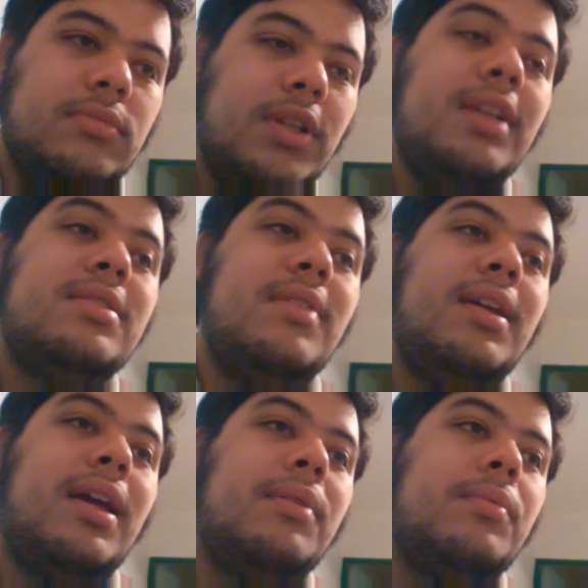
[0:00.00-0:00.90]
the next
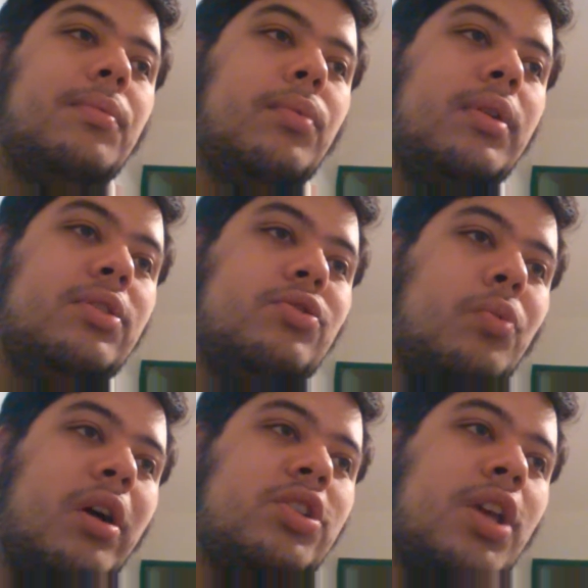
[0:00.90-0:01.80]
thing I wanted to
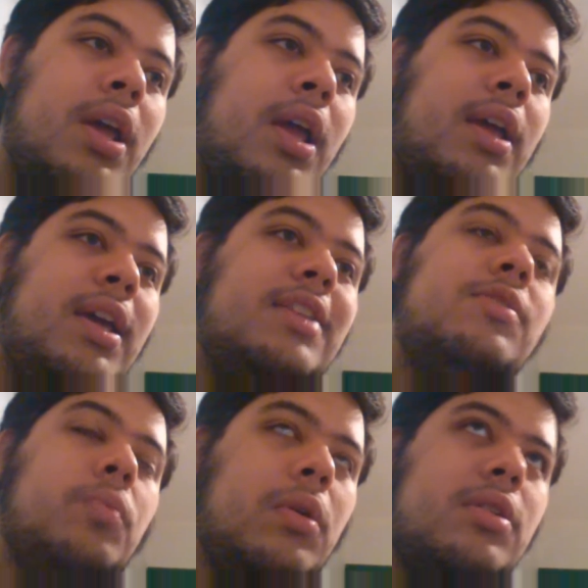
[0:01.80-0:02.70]
watch it
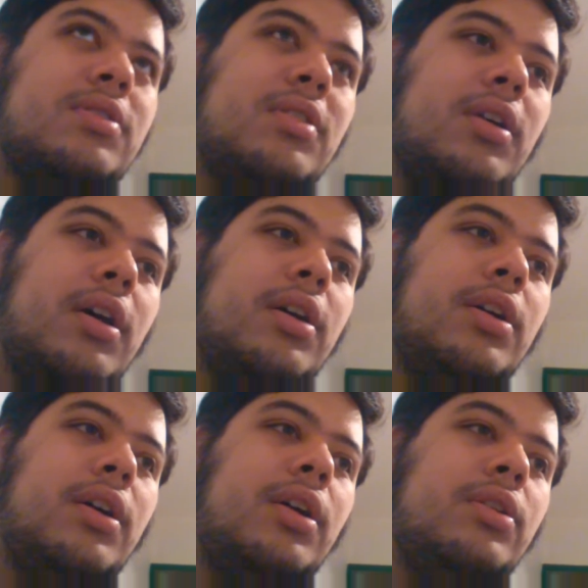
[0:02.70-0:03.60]
was
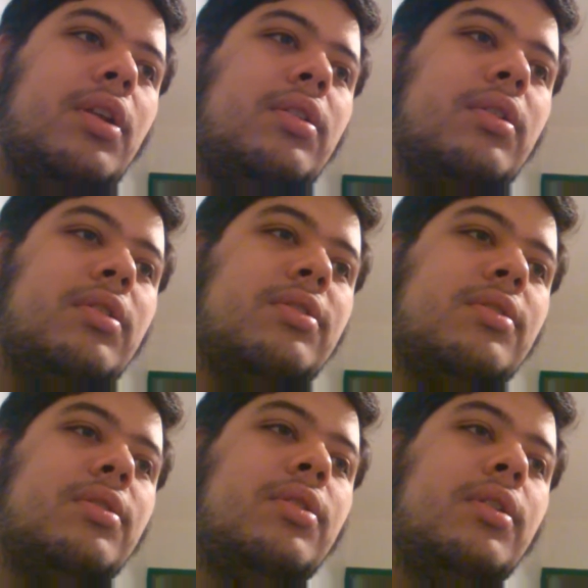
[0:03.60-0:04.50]
uh, you know the
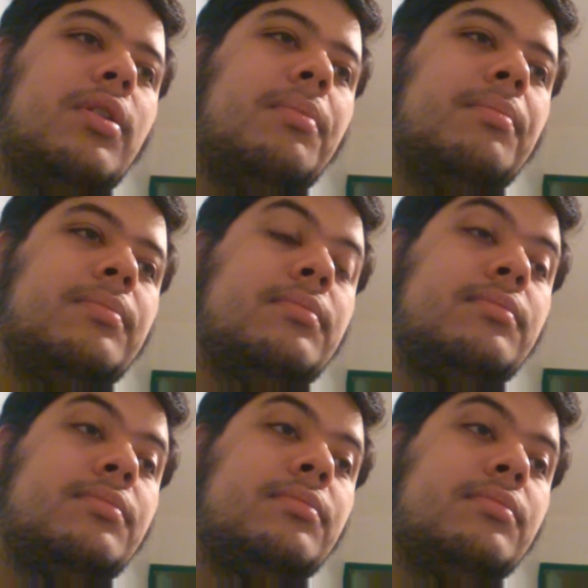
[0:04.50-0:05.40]
the, the, um,
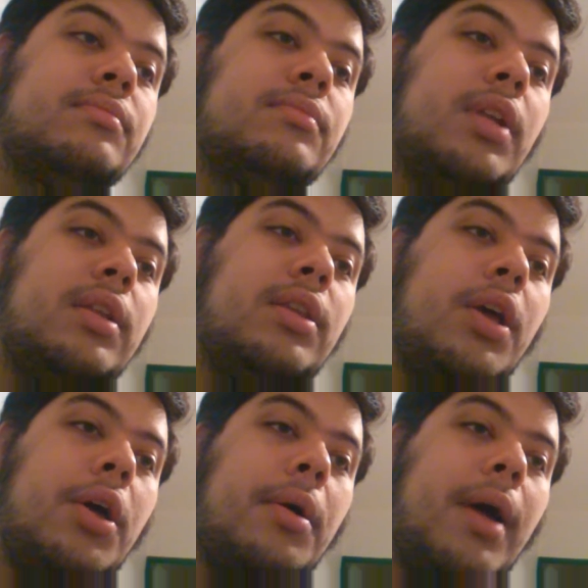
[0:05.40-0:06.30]

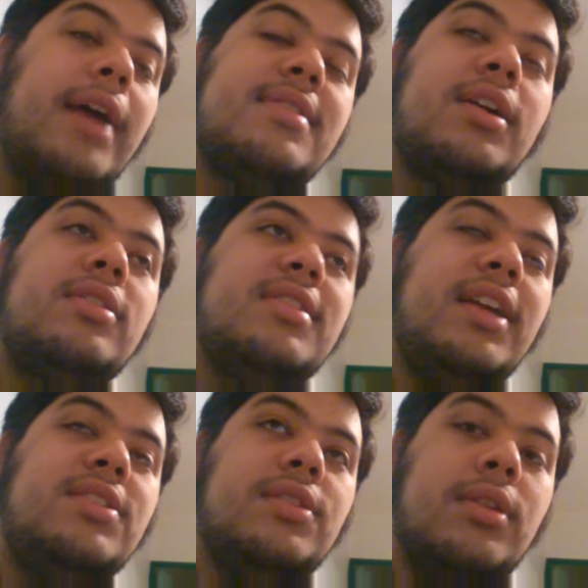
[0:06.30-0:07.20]
the Attack on
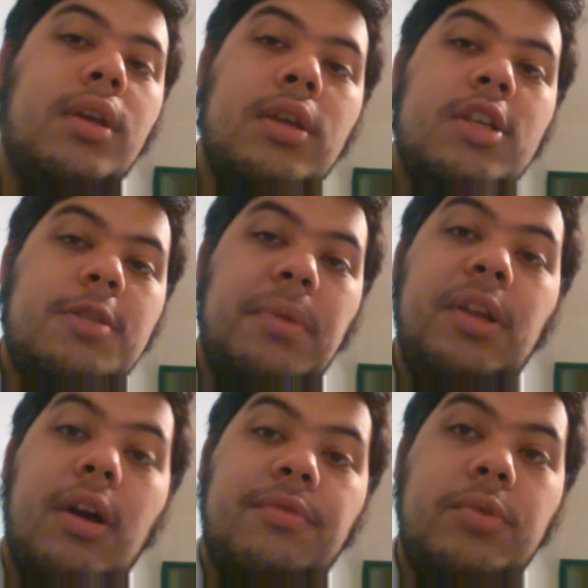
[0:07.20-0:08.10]
Titan
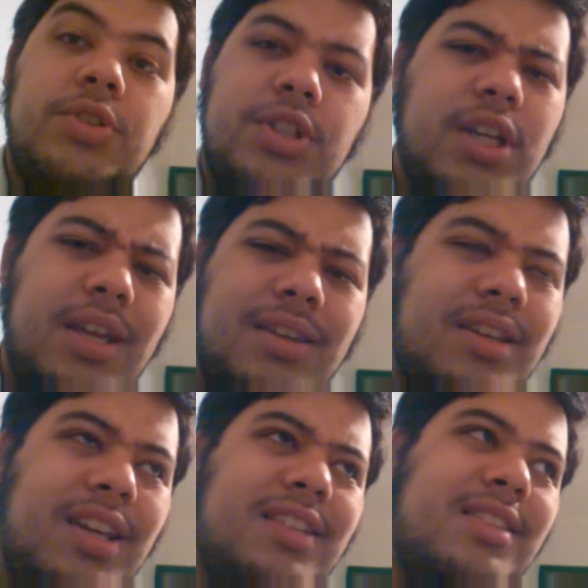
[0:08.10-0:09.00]
spin-off which
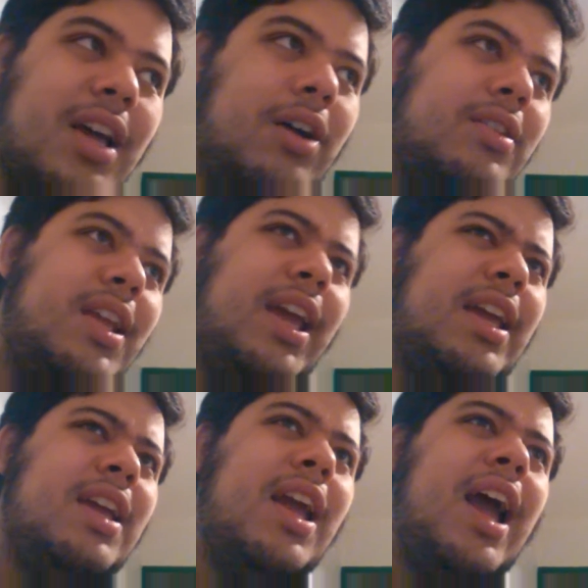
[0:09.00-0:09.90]
is on
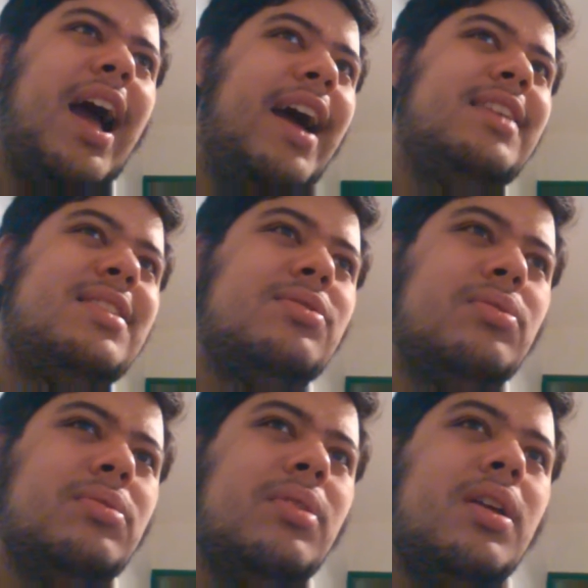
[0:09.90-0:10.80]
a high
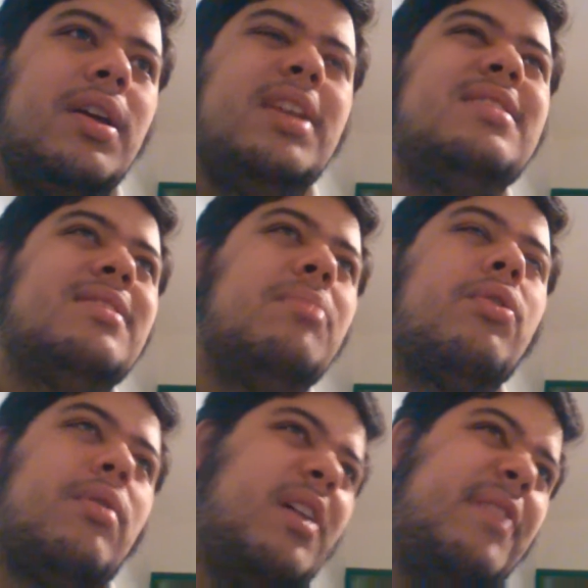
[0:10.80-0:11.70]
school. It's
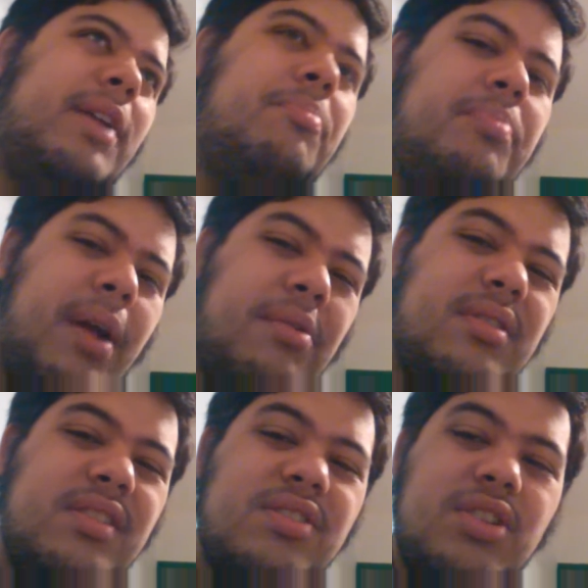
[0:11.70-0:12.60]
more of a
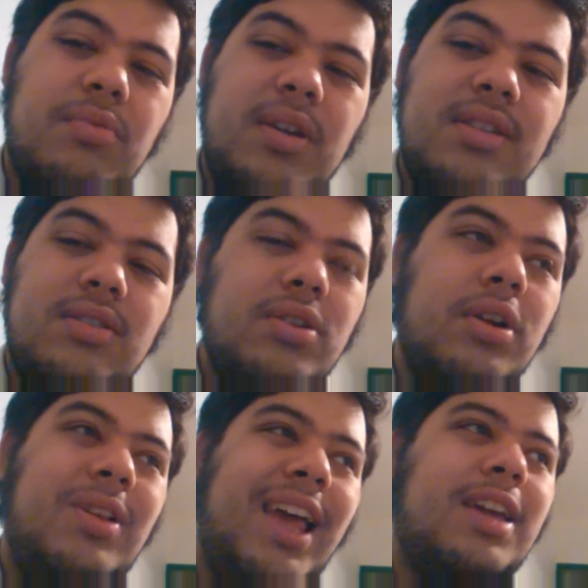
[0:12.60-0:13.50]
parody series, you
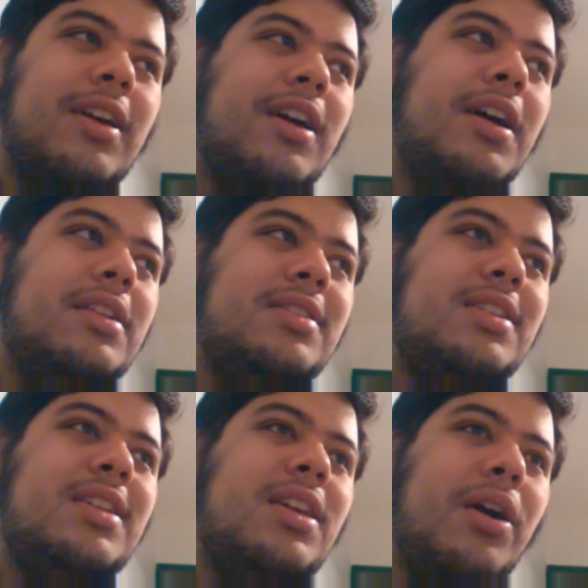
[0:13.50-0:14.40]
know, like uh,
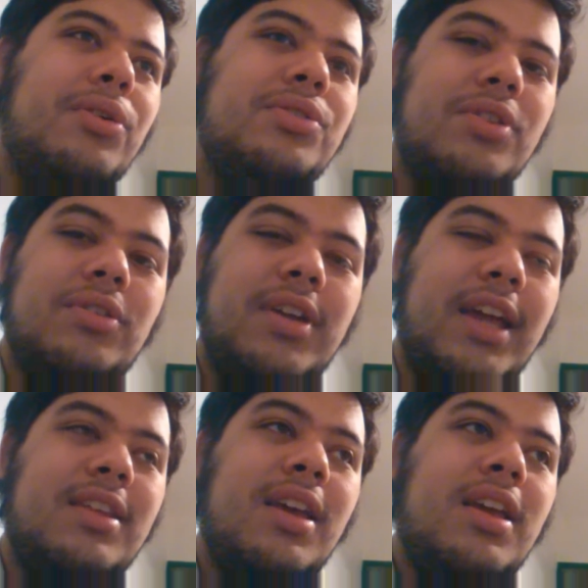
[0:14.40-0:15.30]
Didi Hokutonoken,